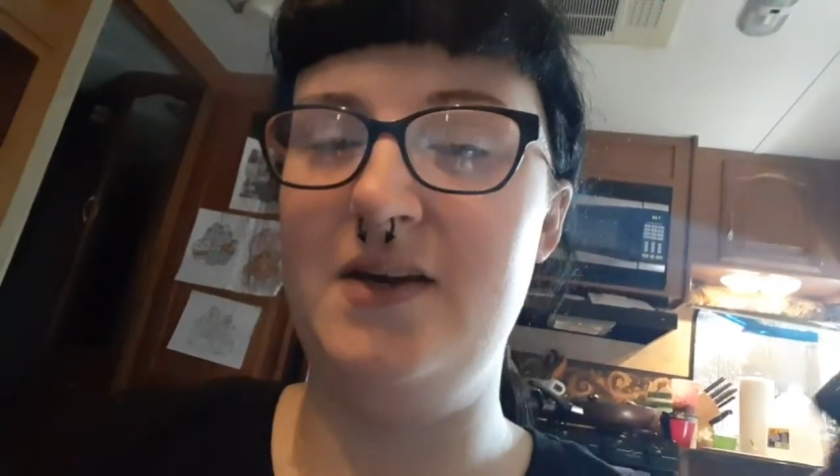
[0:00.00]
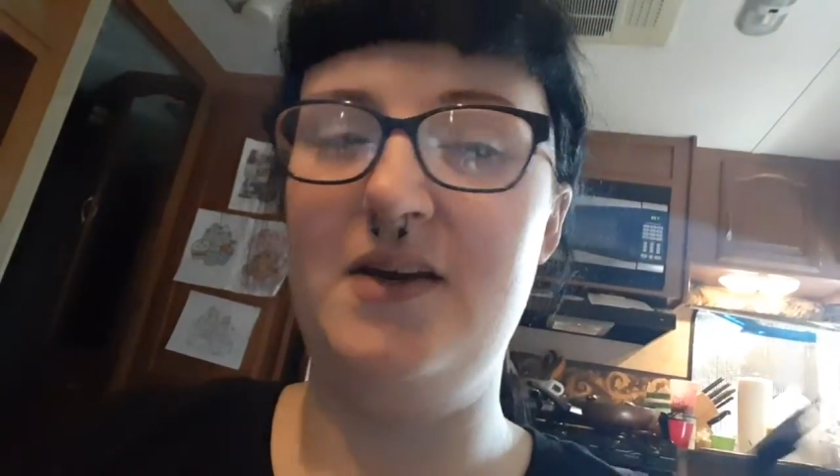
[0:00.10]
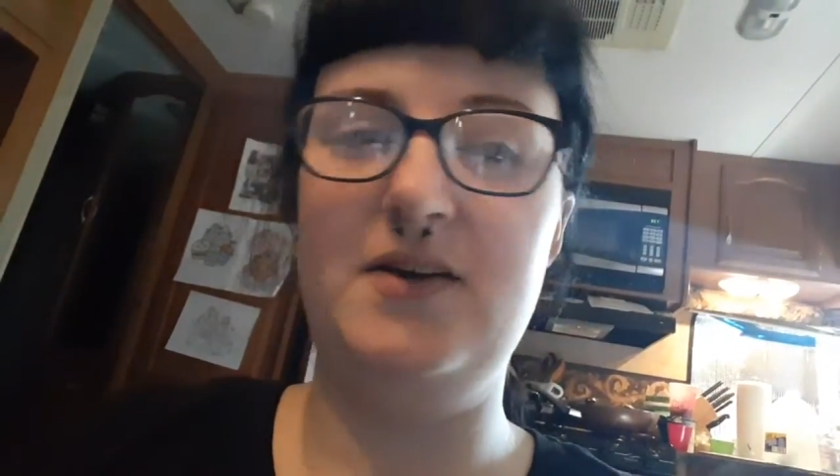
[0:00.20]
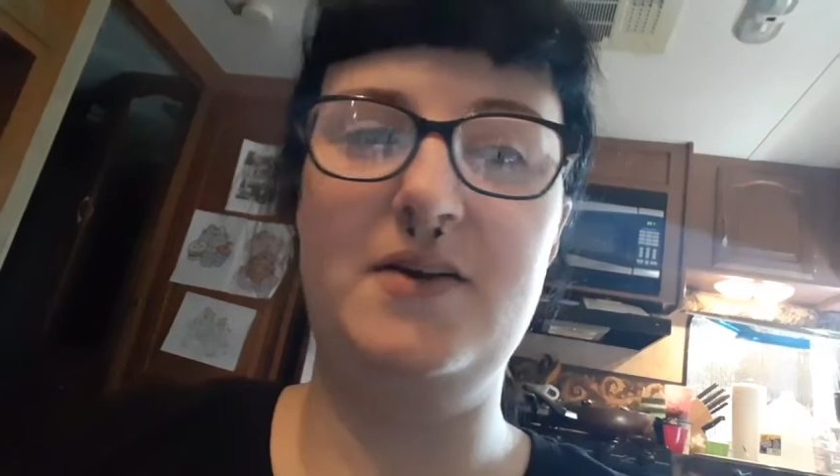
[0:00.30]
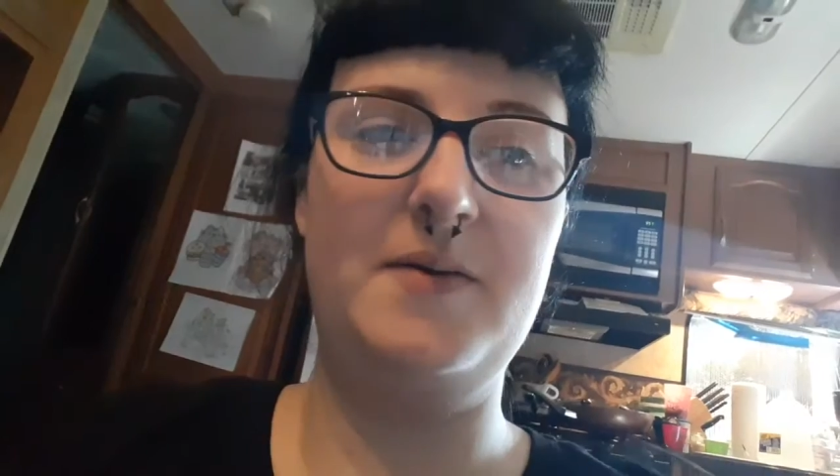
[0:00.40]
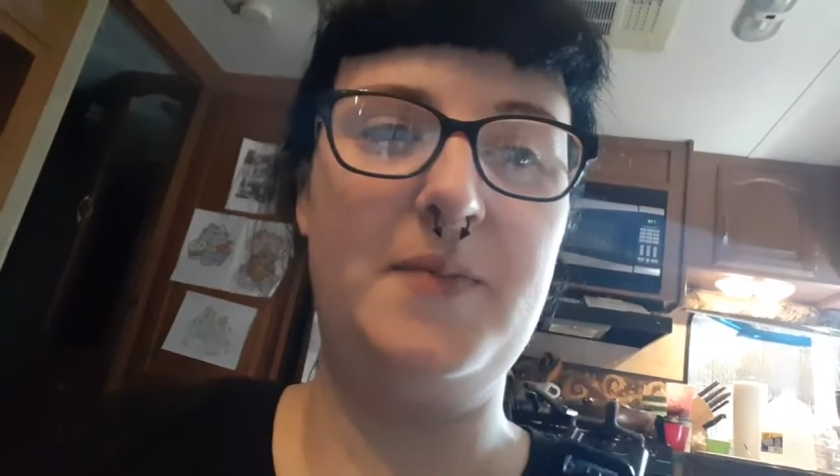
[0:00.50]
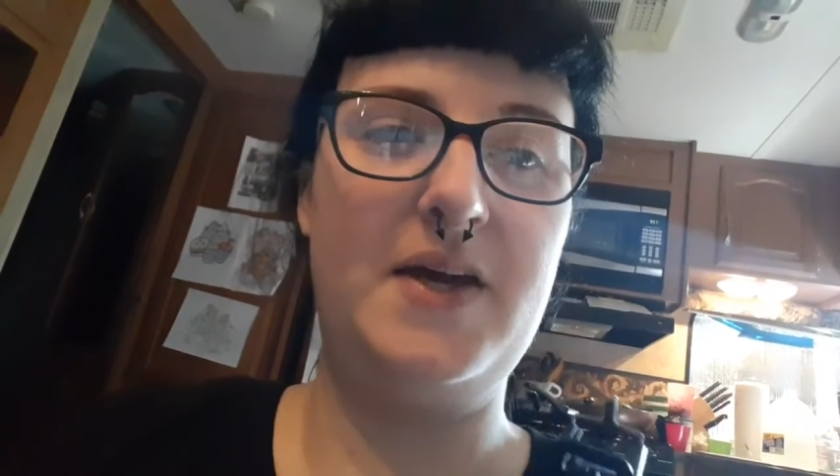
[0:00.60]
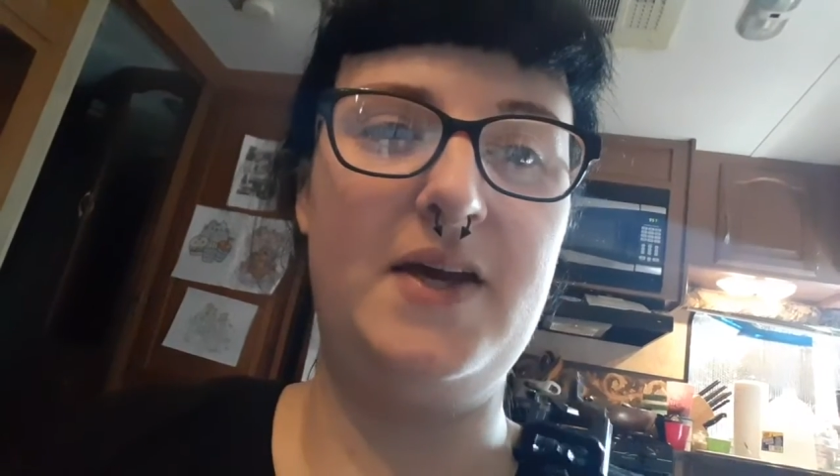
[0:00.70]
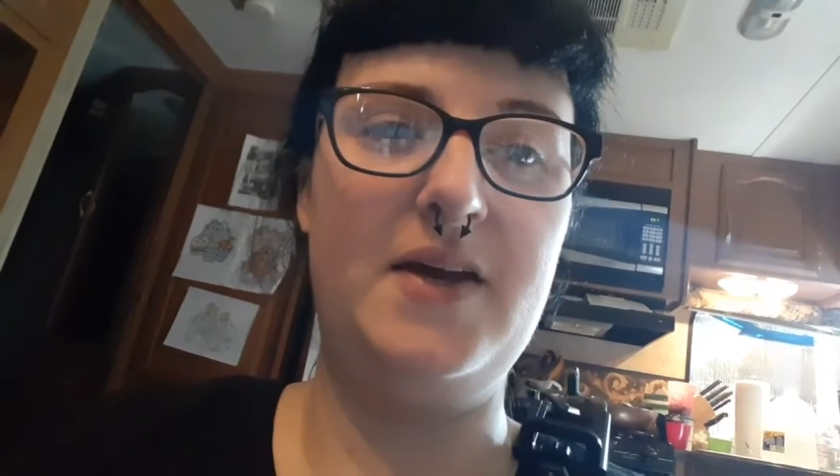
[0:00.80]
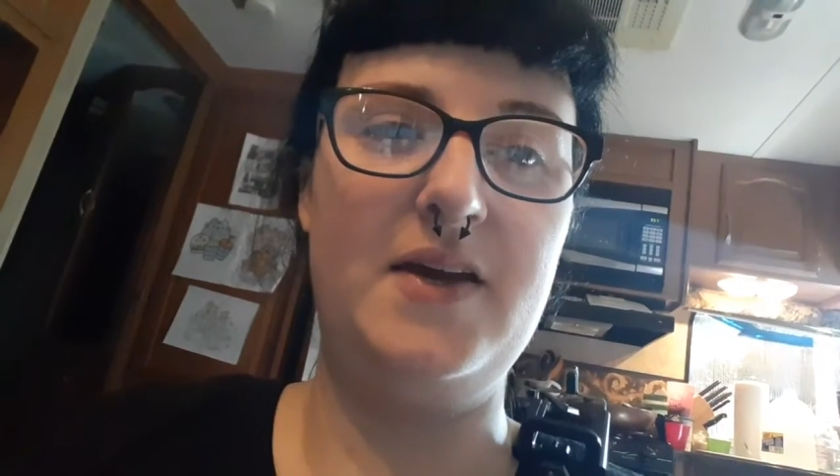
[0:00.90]

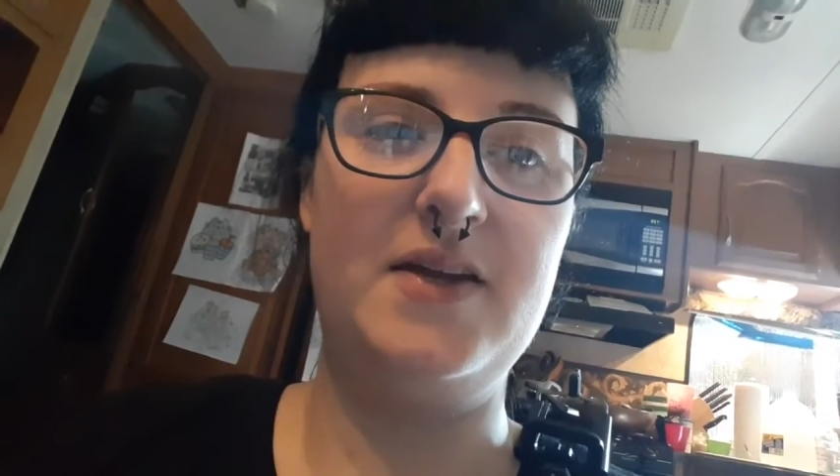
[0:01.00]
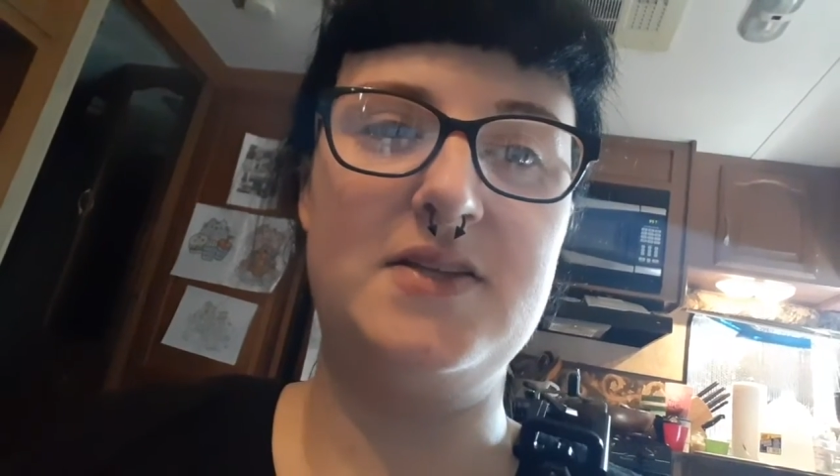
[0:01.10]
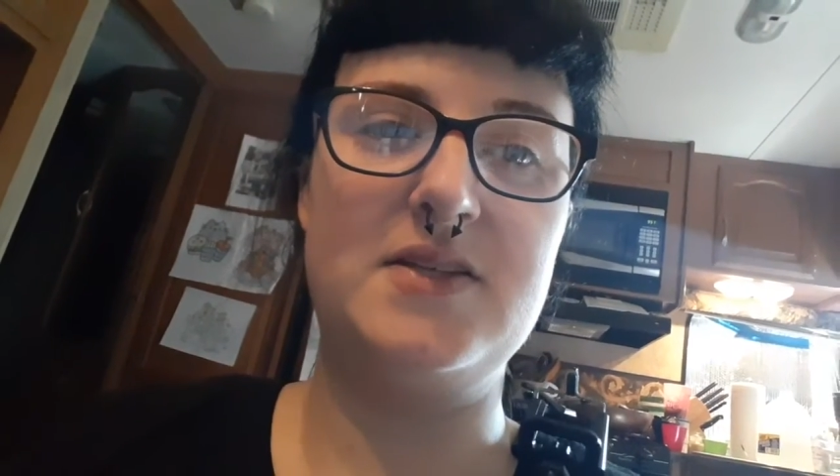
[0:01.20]
and